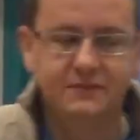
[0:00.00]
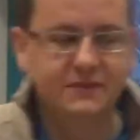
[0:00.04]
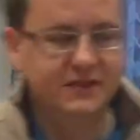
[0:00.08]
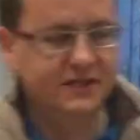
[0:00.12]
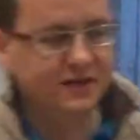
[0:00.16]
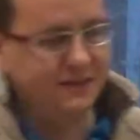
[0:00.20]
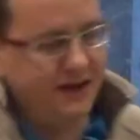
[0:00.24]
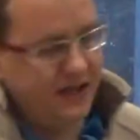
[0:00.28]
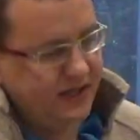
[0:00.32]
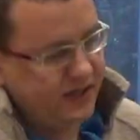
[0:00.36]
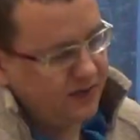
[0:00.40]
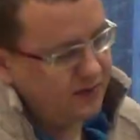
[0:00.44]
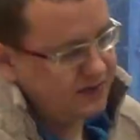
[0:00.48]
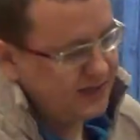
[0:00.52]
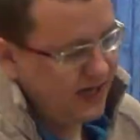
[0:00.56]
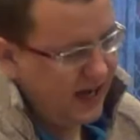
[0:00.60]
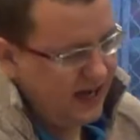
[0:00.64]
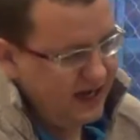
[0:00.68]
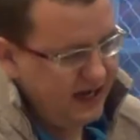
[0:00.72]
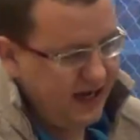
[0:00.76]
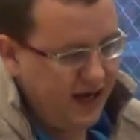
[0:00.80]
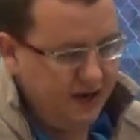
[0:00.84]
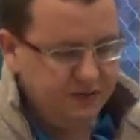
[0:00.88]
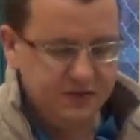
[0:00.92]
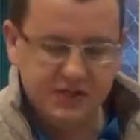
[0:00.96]
Samantha was
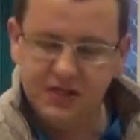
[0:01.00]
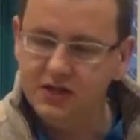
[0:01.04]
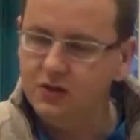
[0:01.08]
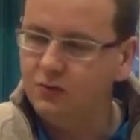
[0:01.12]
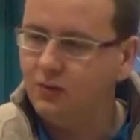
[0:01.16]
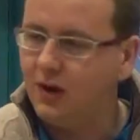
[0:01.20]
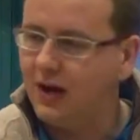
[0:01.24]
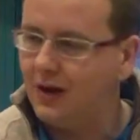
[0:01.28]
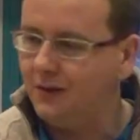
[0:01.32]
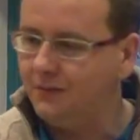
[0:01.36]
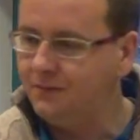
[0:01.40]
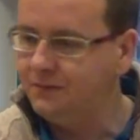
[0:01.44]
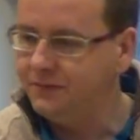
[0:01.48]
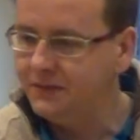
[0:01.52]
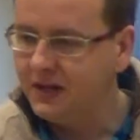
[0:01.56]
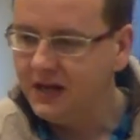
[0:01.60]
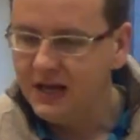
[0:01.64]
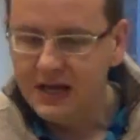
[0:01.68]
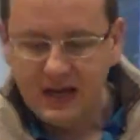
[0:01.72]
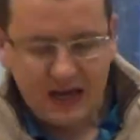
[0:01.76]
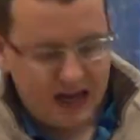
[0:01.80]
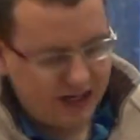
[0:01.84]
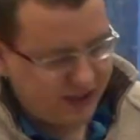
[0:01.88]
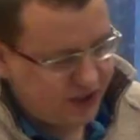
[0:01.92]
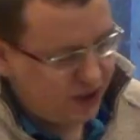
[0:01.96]
heading out to the well,
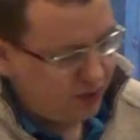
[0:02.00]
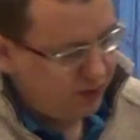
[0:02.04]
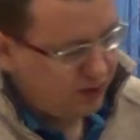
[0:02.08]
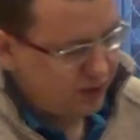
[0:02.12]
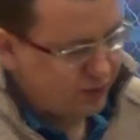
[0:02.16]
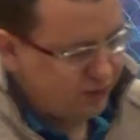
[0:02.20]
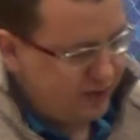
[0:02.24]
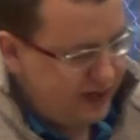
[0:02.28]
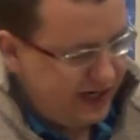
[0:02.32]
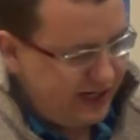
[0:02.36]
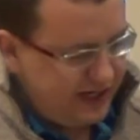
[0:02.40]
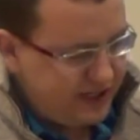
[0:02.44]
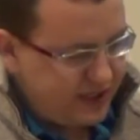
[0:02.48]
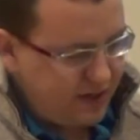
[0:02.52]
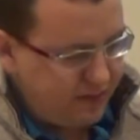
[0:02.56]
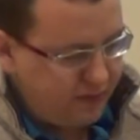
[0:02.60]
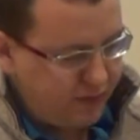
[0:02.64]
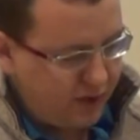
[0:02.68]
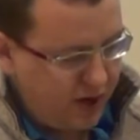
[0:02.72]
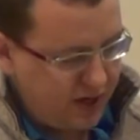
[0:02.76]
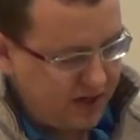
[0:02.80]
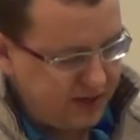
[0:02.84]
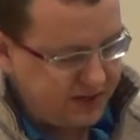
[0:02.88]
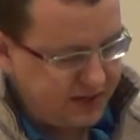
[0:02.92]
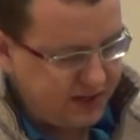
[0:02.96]
and she was really
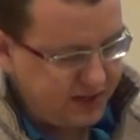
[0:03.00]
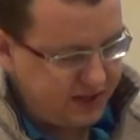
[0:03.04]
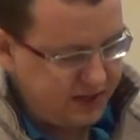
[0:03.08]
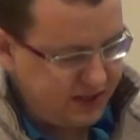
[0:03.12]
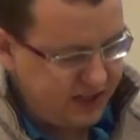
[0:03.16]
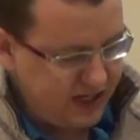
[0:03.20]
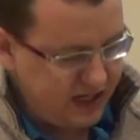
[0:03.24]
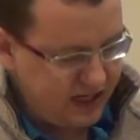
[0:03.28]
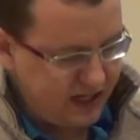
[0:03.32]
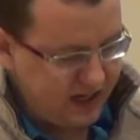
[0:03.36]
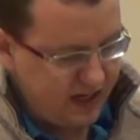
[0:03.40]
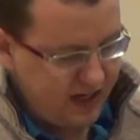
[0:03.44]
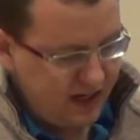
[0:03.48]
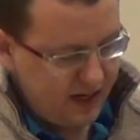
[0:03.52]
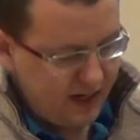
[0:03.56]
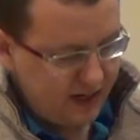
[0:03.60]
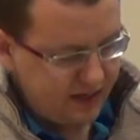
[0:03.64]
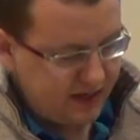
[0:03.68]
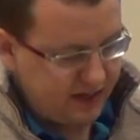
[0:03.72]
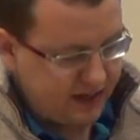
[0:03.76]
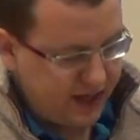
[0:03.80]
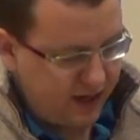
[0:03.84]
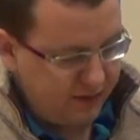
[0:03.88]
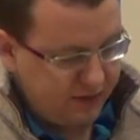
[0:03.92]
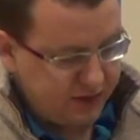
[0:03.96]
surprised to see
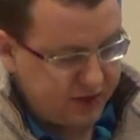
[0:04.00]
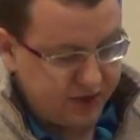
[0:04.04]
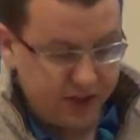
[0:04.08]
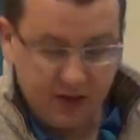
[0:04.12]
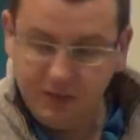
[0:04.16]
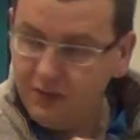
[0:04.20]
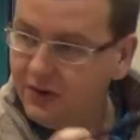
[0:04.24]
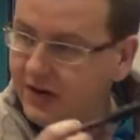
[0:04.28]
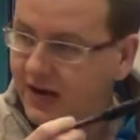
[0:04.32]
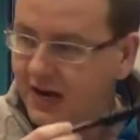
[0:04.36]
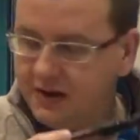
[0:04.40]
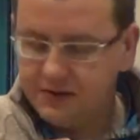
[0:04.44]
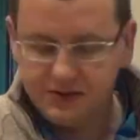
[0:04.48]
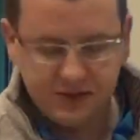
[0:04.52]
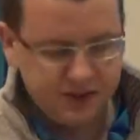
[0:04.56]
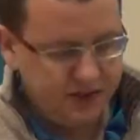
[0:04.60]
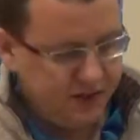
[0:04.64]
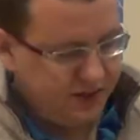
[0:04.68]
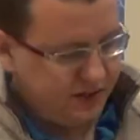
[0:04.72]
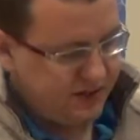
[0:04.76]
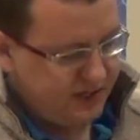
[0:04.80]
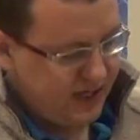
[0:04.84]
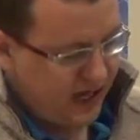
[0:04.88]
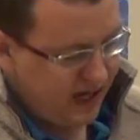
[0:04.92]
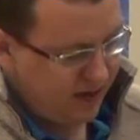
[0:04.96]
that there was someone else
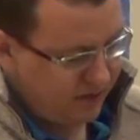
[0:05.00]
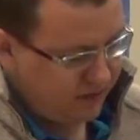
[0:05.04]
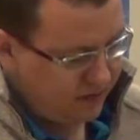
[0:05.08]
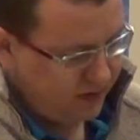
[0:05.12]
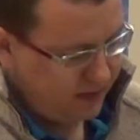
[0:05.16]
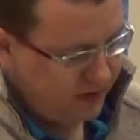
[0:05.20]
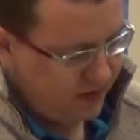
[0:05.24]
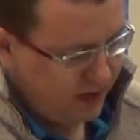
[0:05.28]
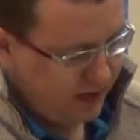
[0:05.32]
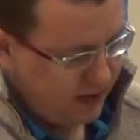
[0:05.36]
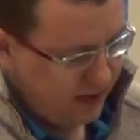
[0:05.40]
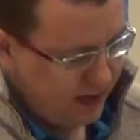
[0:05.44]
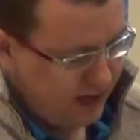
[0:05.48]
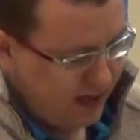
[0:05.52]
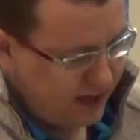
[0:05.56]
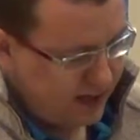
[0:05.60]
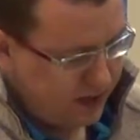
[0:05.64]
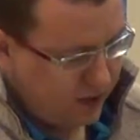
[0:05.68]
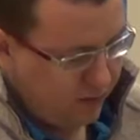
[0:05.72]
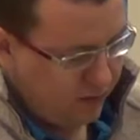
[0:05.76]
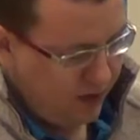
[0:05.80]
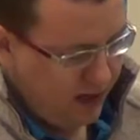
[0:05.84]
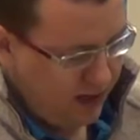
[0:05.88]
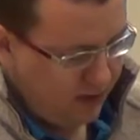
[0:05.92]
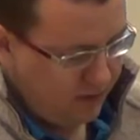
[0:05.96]
down at the
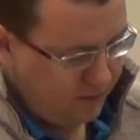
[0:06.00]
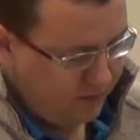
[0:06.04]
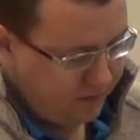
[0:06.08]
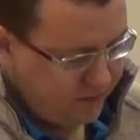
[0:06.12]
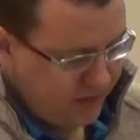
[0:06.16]
well.